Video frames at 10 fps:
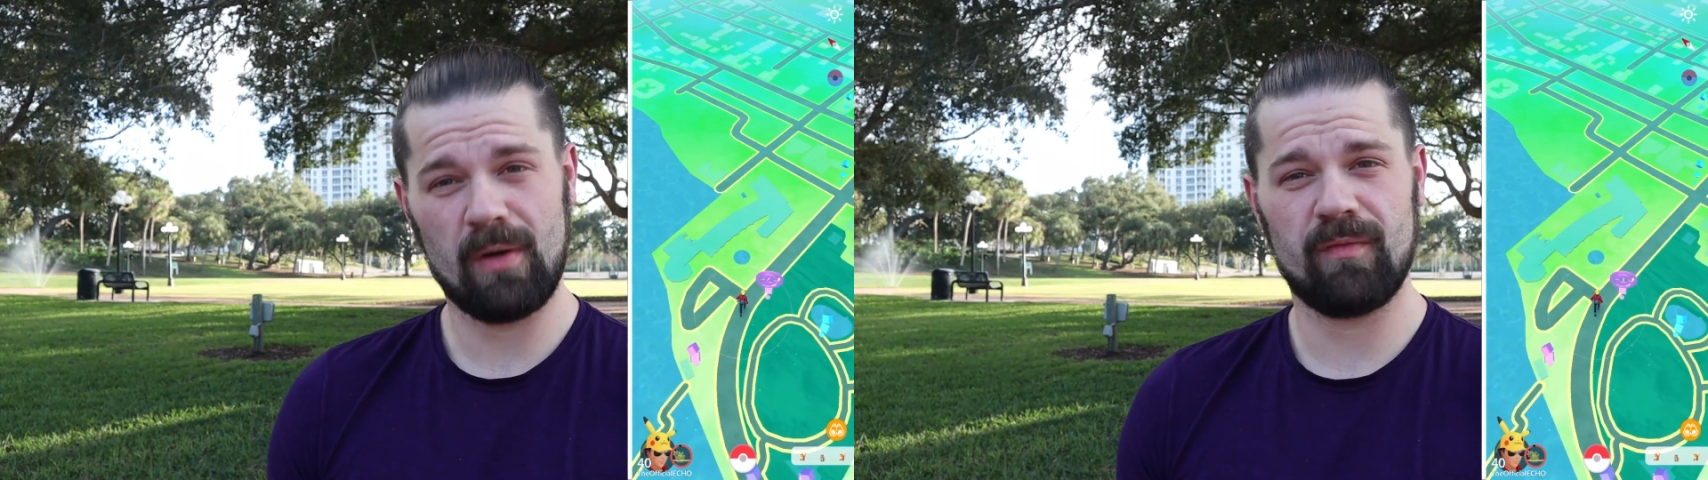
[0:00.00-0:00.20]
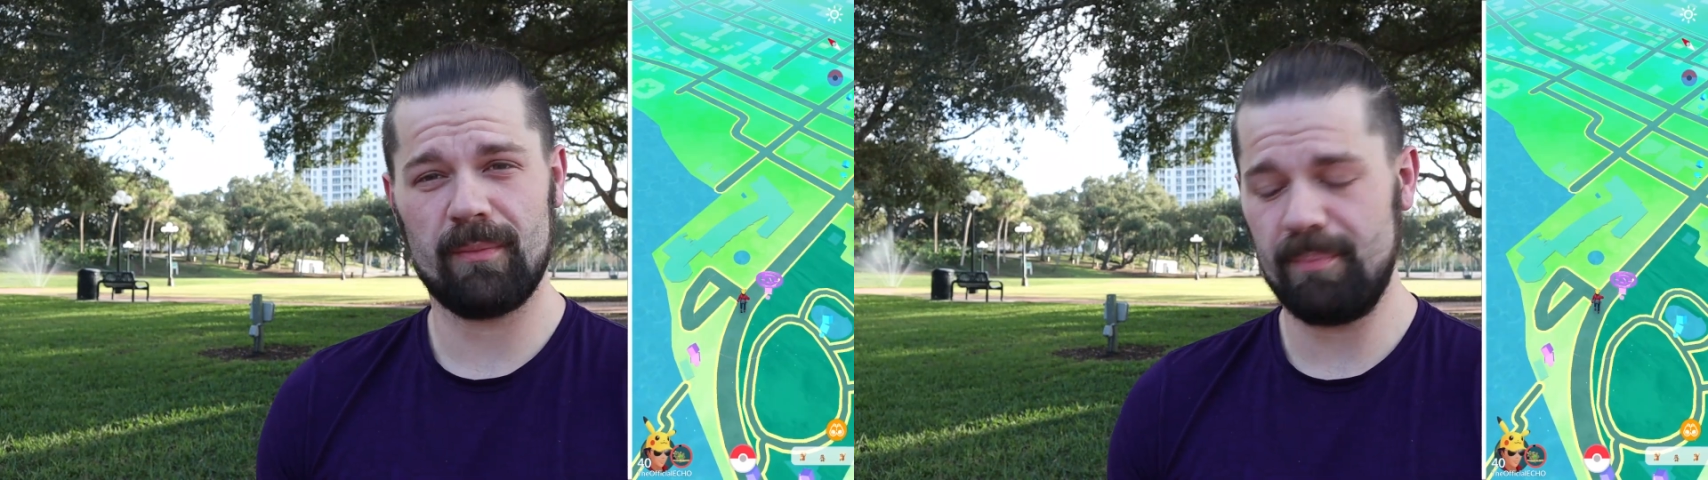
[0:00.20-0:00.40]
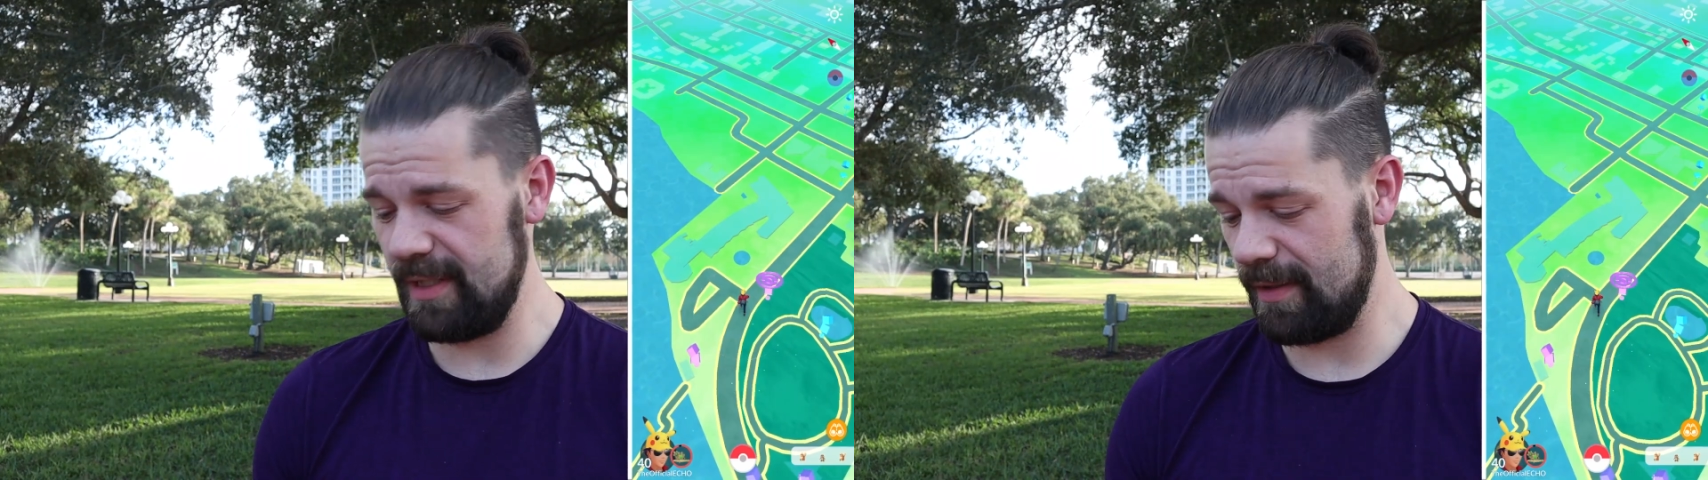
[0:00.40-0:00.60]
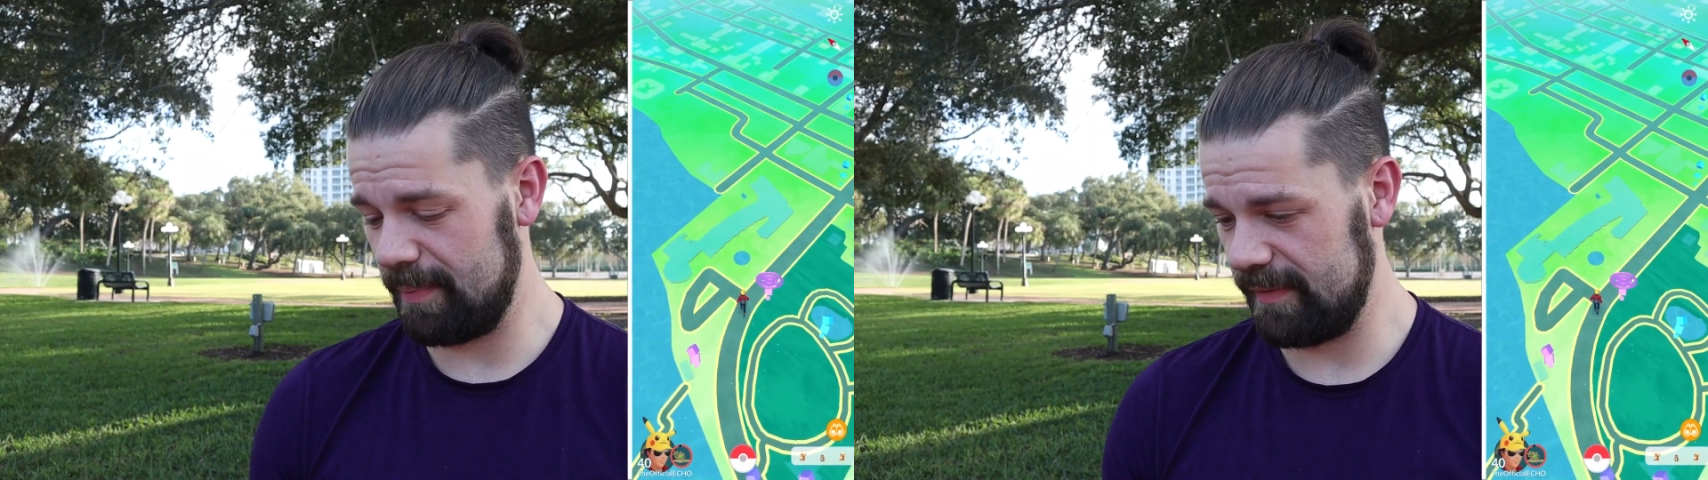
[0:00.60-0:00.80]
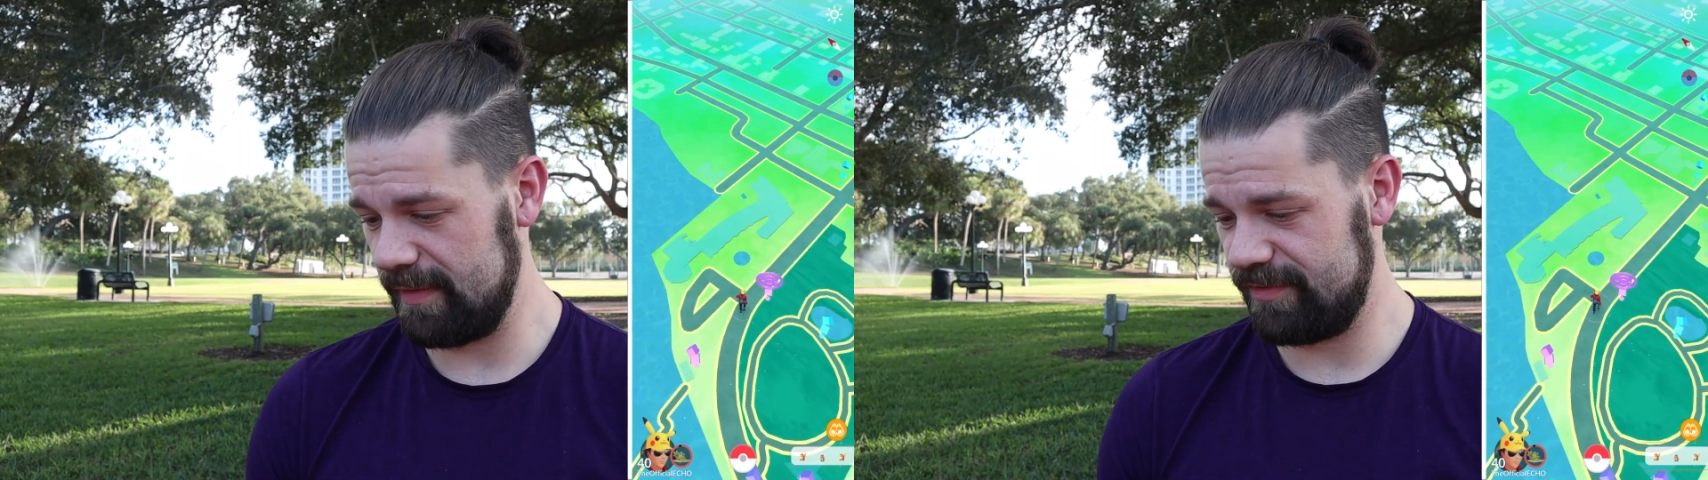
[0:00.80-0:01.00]
over and beat
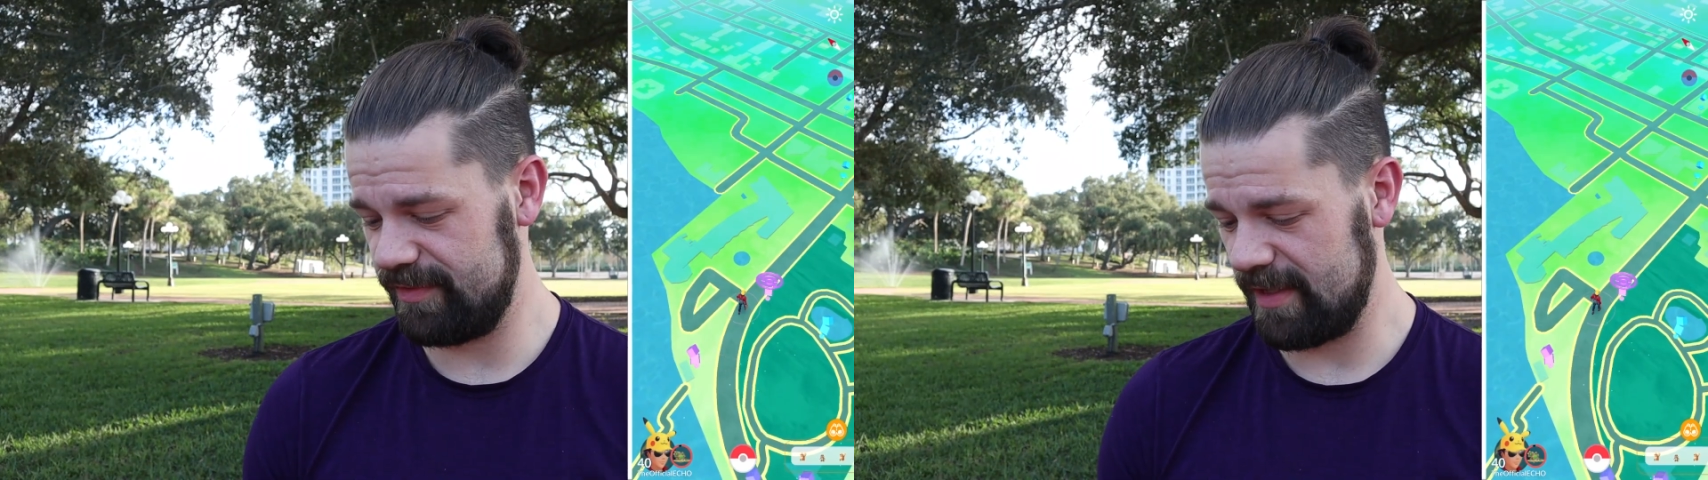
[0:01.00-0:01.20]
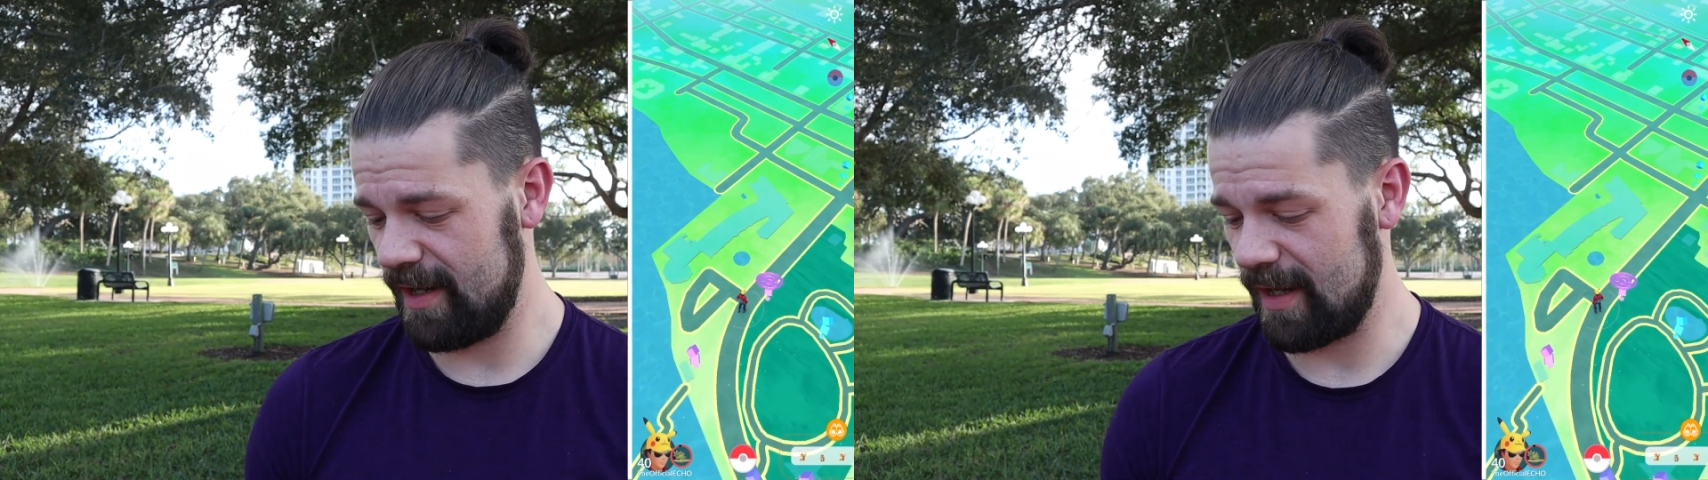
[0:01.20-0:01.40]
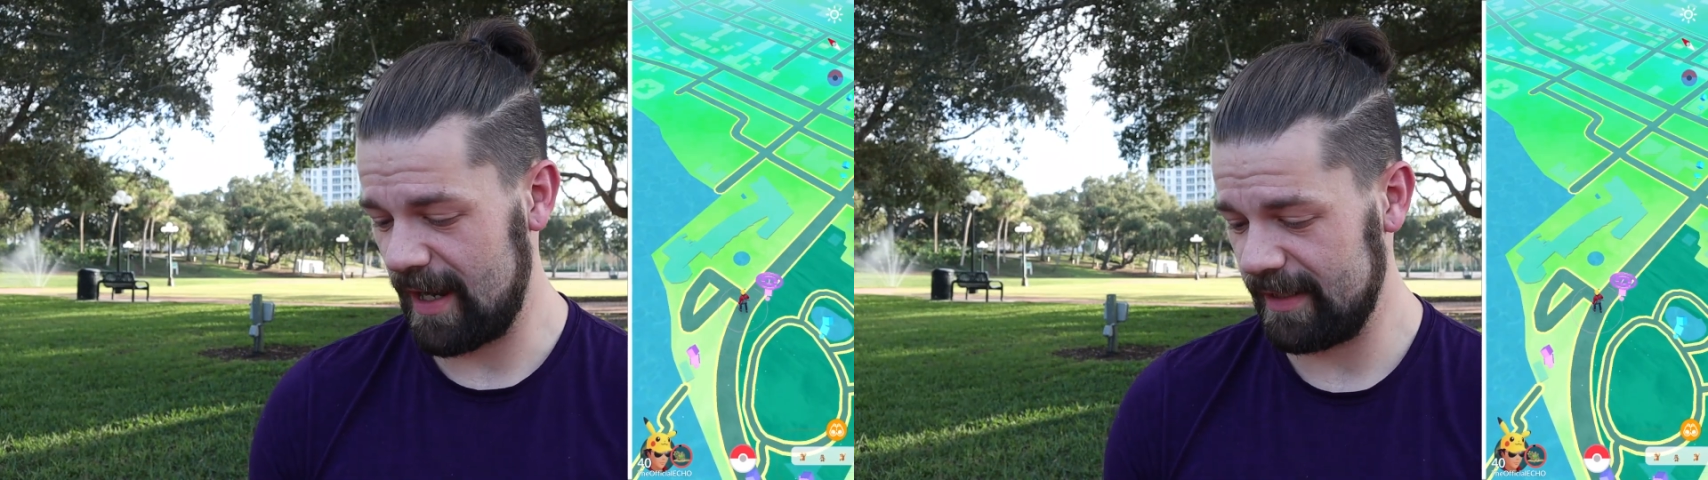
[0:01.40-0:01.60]
up on the Sierra.